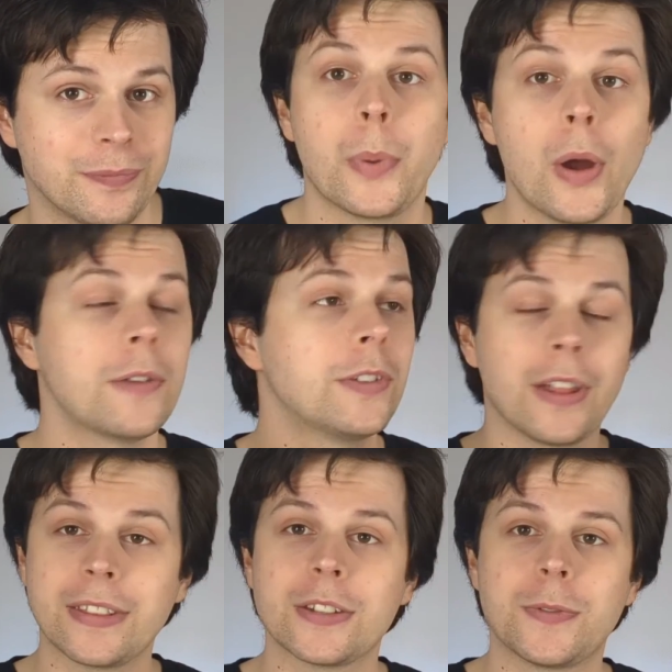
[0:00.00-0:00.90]
But if you
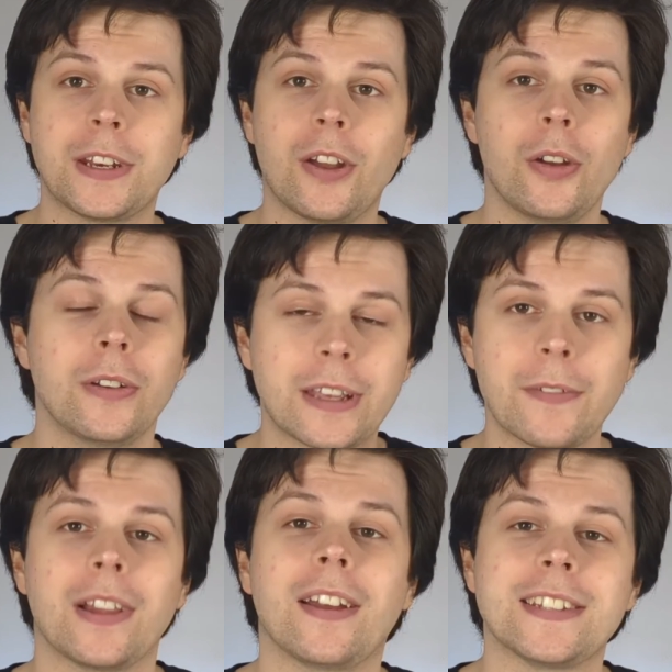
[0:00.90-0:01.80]
like this video,
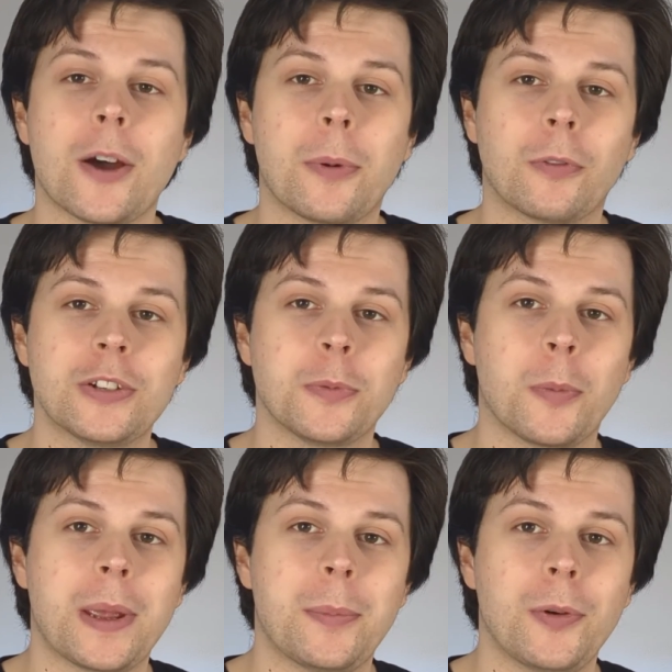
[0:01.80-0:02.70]
give it a like to help it reach
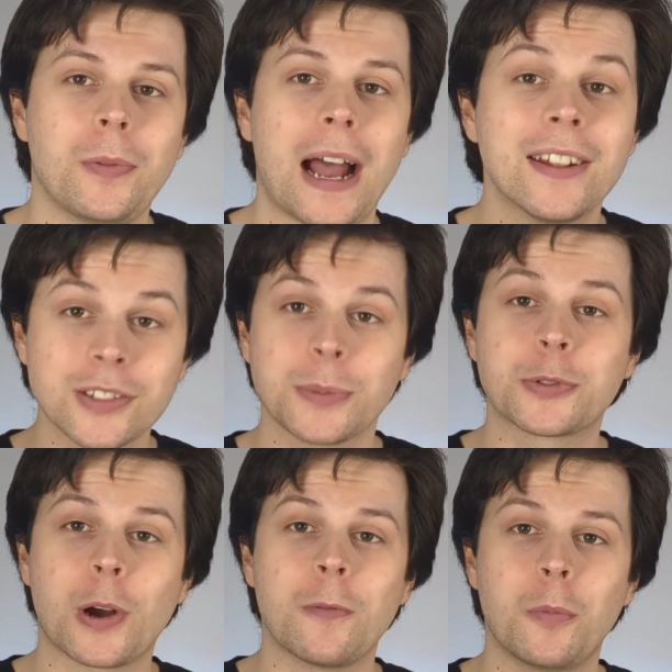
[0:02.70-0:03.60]
more people, and
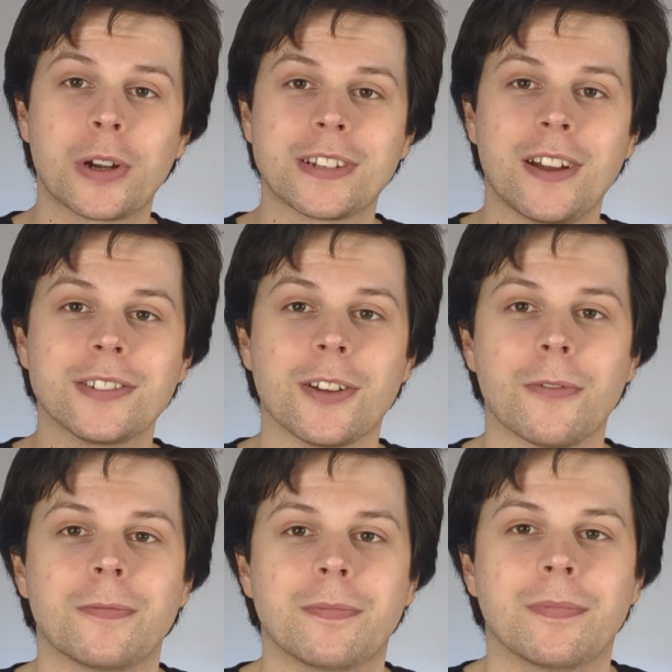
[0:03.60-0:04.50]
subscribe for more guitar
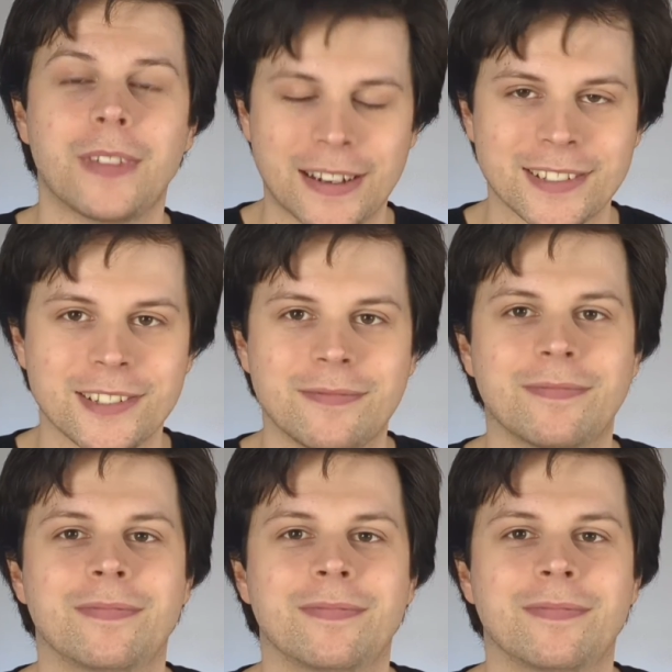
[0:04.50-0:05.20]
stuff. Thanks.